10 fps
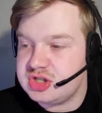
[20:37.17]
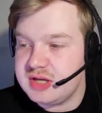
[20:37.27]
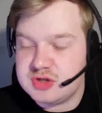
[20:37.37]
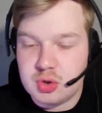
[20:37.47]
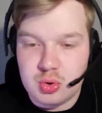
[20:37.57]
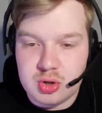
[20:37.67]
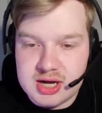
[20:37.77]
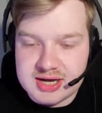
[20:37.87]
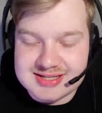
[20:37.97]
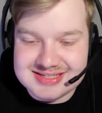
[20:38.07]
They've
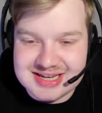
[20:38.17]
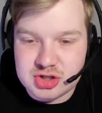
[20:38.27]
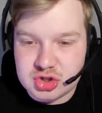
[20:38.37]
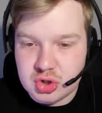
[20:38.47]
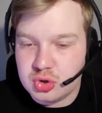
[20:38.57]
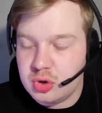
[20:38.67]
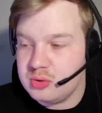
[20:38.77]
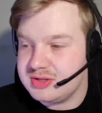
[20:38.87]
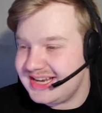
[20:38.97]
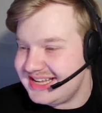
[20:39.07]
conceded 2
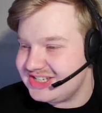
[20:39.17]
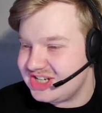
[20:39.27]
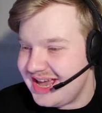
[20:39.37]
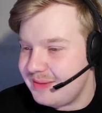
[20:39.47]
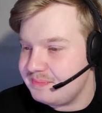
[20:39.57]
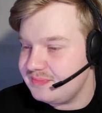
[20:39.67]
goals in each game.